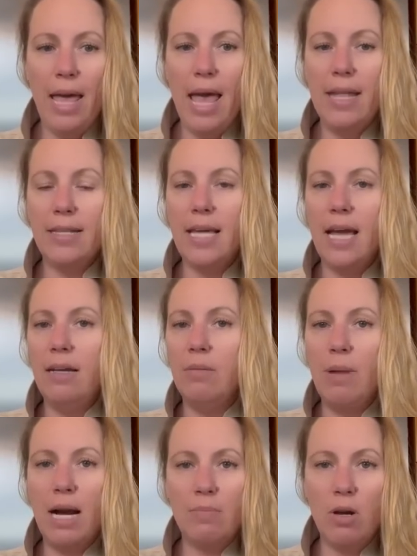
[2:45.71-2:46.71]
and then
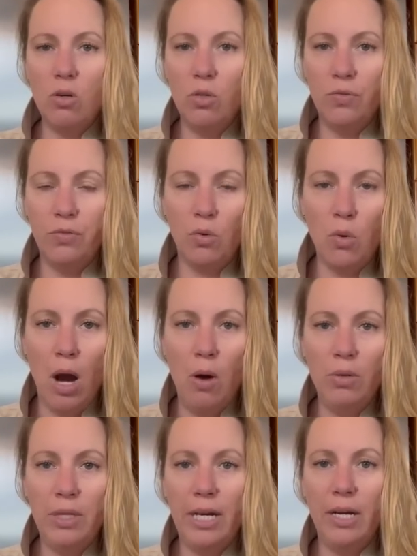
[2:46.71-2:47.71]
magma could flow
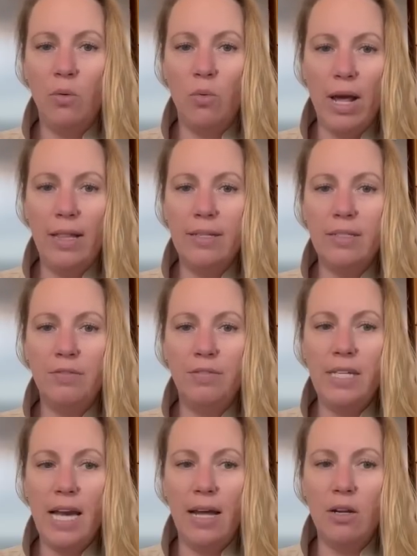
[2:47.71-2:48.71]
out there
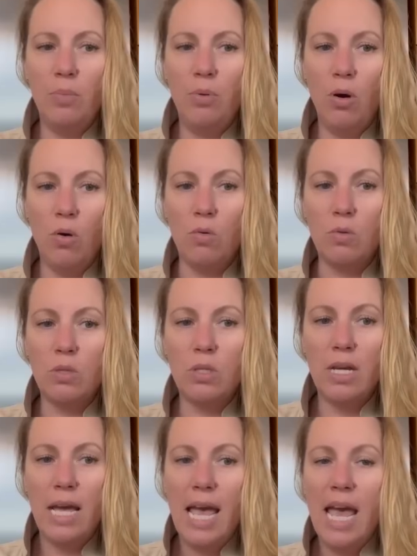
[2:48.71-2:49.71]
relatively unopposed.